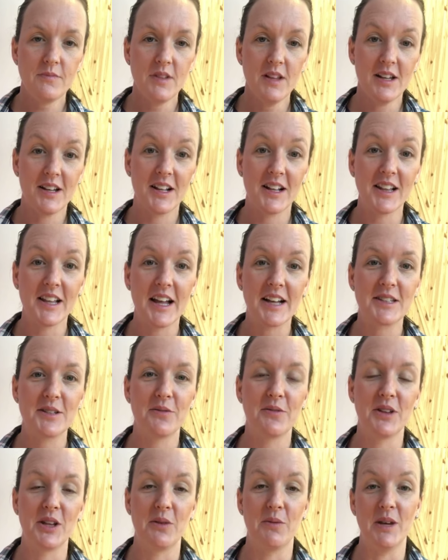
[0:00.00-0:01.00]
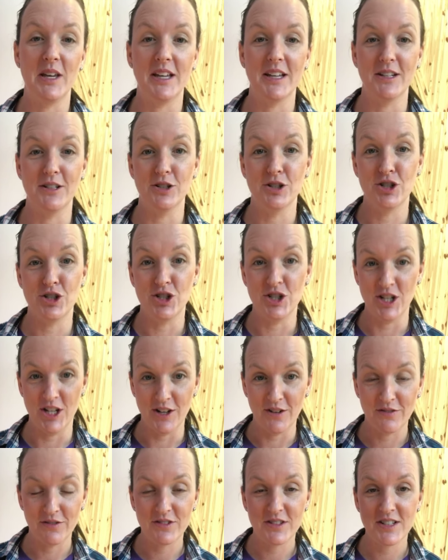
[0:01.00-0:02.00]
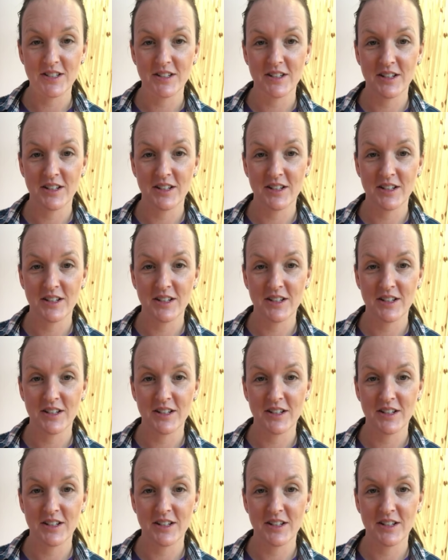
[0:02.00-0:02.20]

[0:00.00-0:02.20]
collectively we can shift